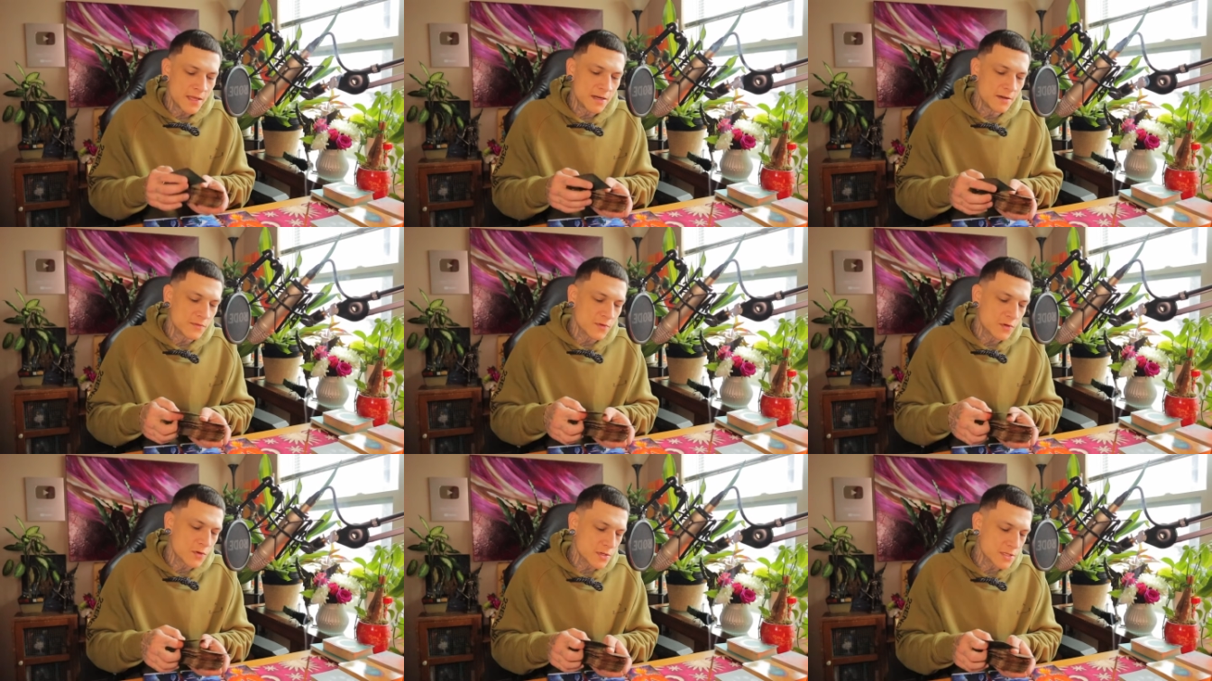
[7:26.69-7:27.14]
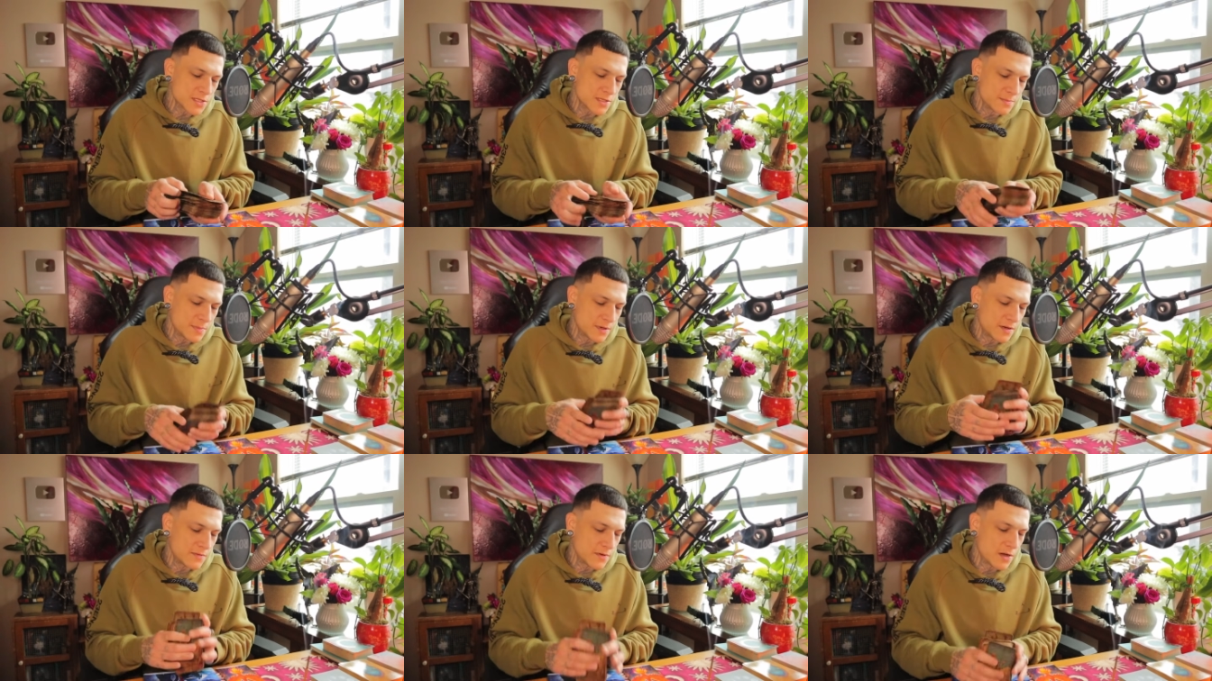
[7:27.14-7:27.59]
And of course,
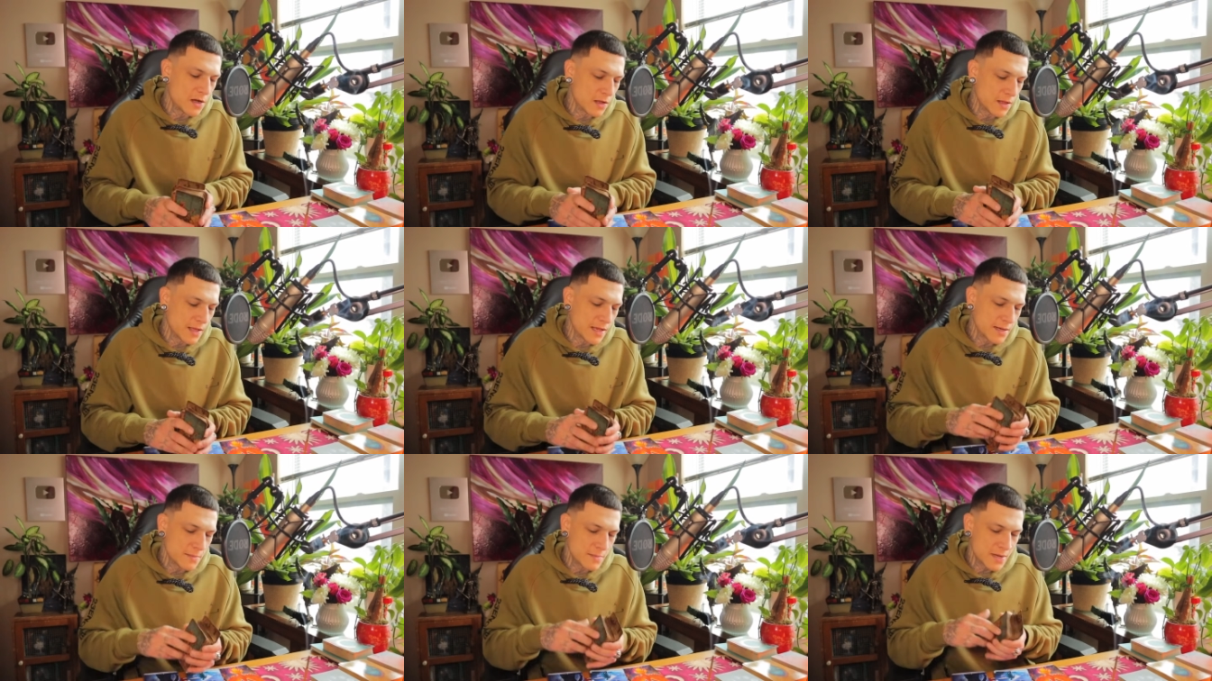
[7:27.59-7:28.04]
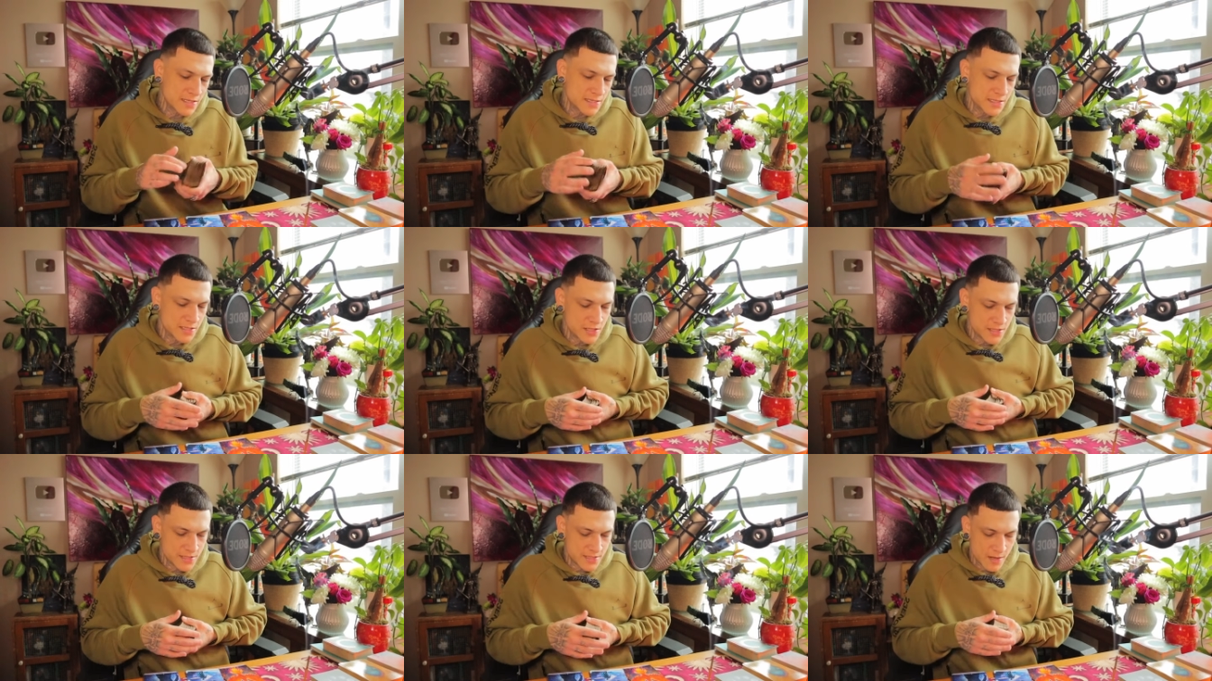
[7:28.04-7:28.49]
above all, any
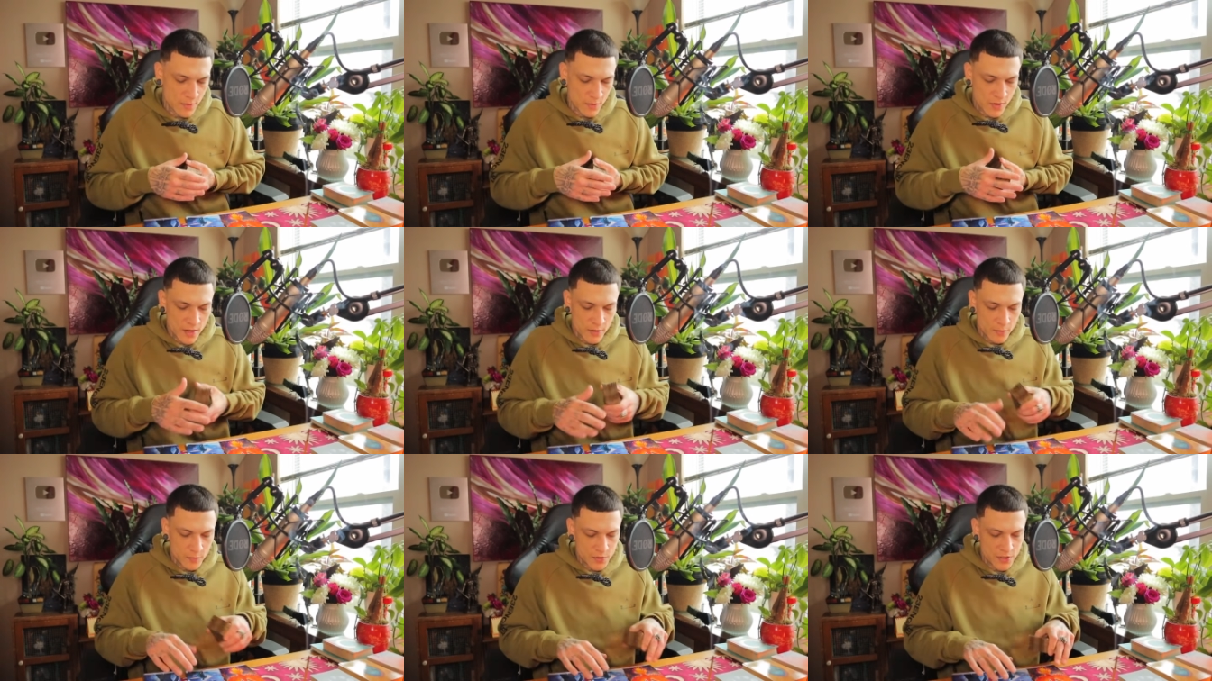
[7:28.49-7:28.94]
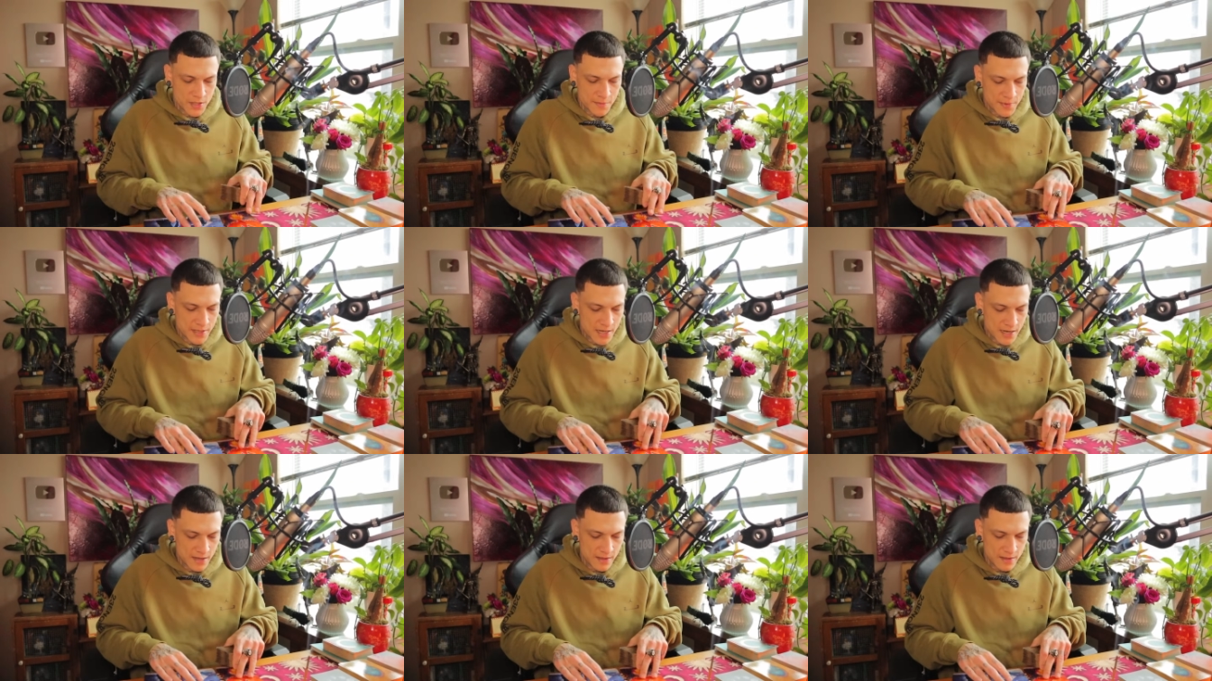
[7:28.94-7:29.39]
messages that will help
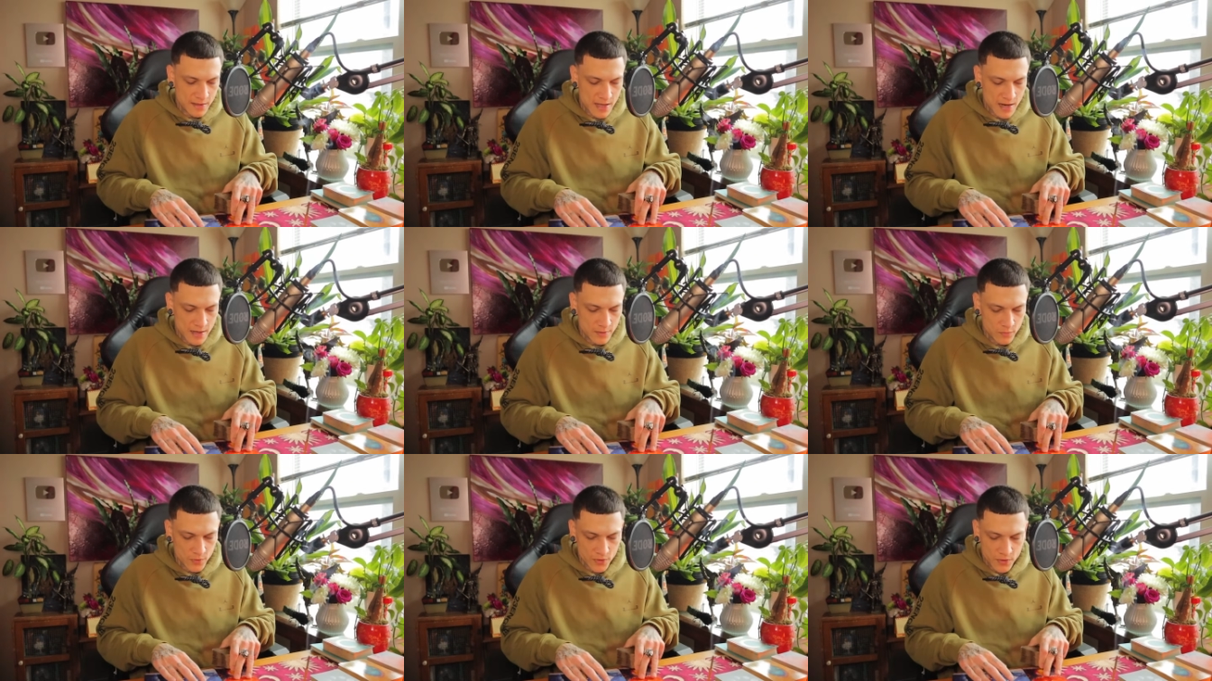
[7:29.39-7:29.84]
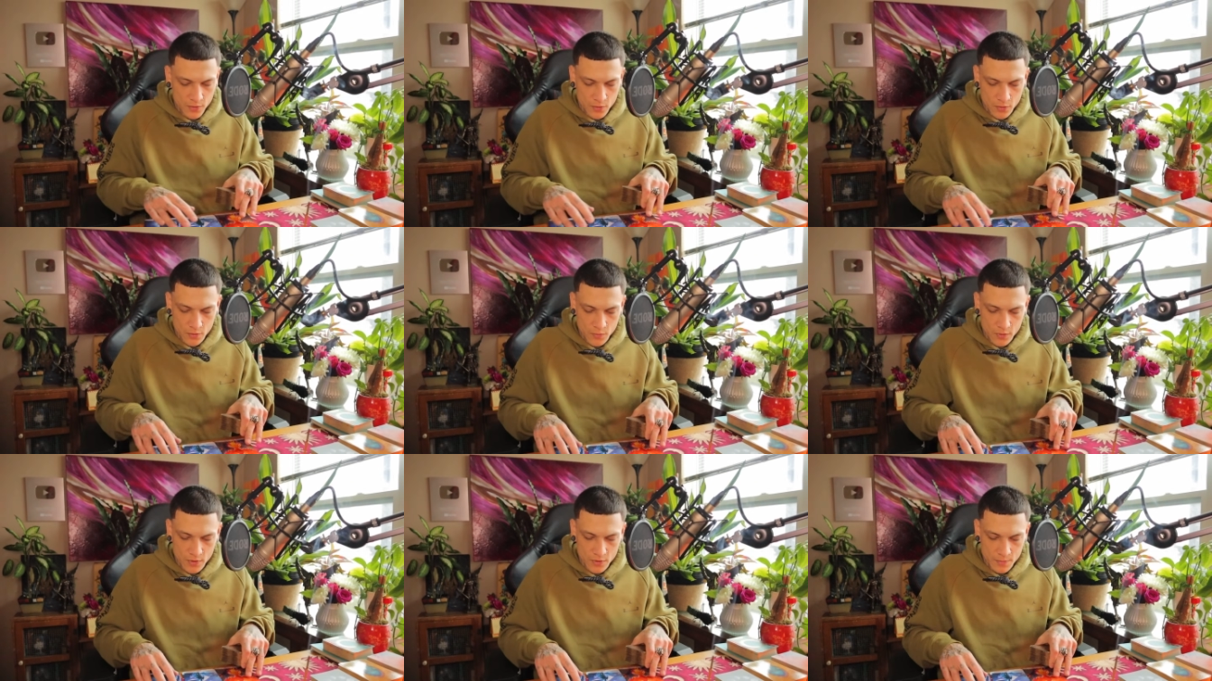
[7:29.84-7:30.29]
Gemini align with
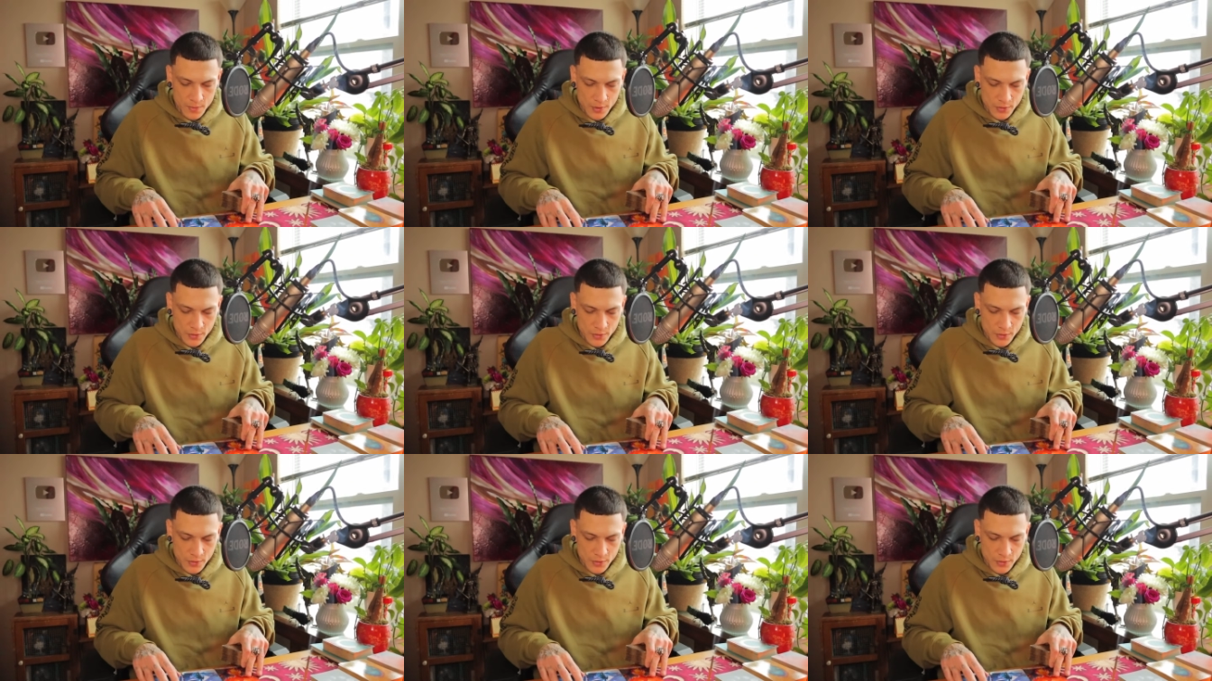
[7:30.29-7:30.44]
your will,